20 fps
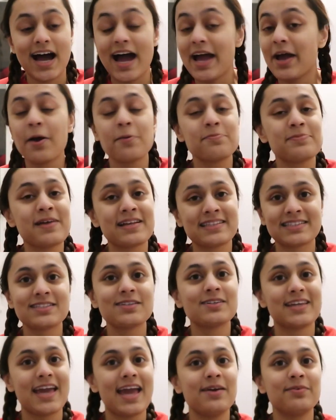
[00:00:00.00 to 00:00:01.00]
I hope that's
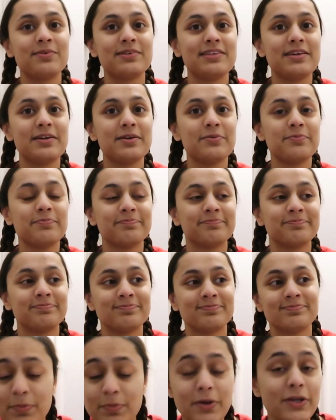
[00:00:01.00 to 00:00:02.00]
okay with you.
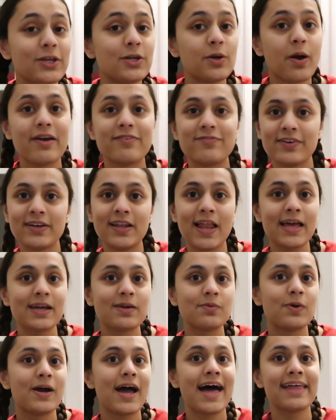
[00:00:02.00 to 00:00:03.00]
But you know, I feel
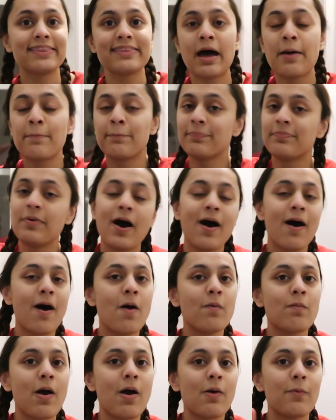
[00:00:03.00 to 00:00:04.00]
like we're at that
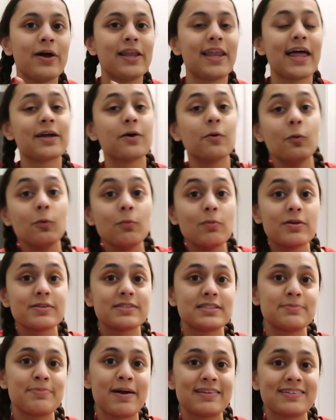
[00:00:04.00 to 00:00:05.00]
part where we're like
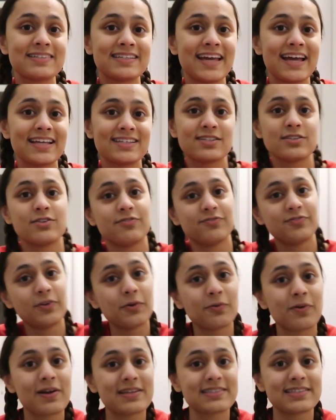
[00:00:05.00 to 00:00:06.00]
almost about to get to the
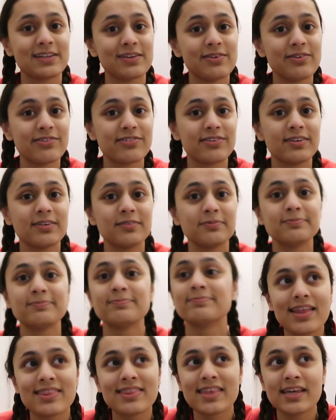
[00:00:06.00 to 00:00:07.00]
full resolution.
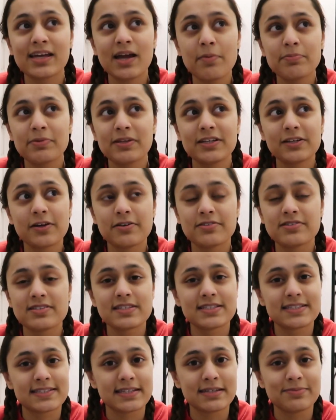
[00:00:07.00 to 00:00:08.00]
I think I'm gonna go to
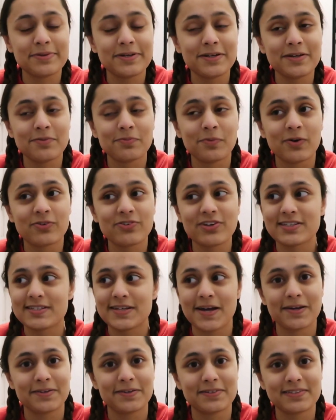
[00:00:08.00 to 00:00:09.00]
the cinema and watch
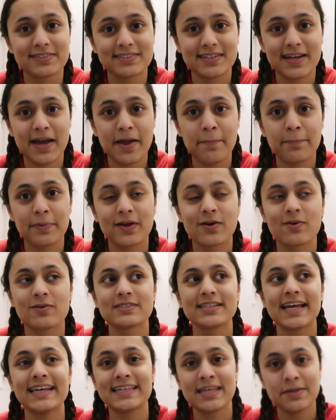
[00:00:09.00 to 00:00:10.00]
Eternals tonight
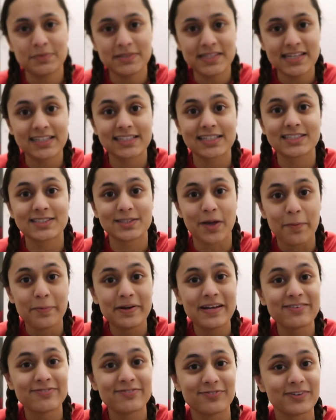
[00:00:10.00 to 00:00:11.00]
because I keep seeing so
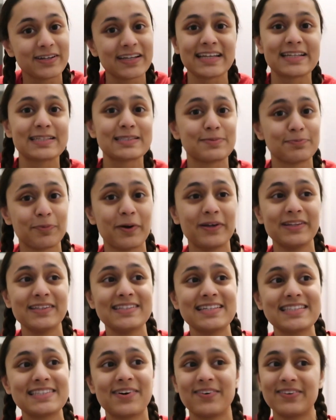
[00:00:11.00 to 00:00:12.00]
many freaking
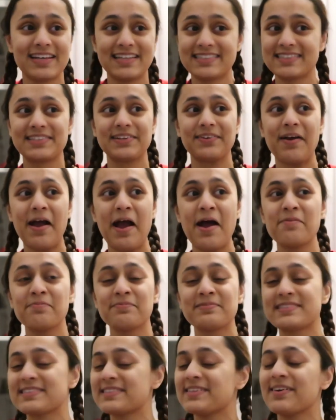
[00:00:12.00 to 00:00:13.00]
spoilers on Instagram.
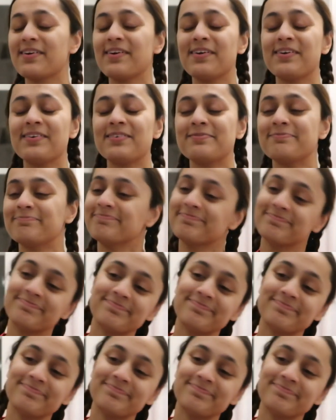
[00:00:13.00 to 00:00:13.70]
So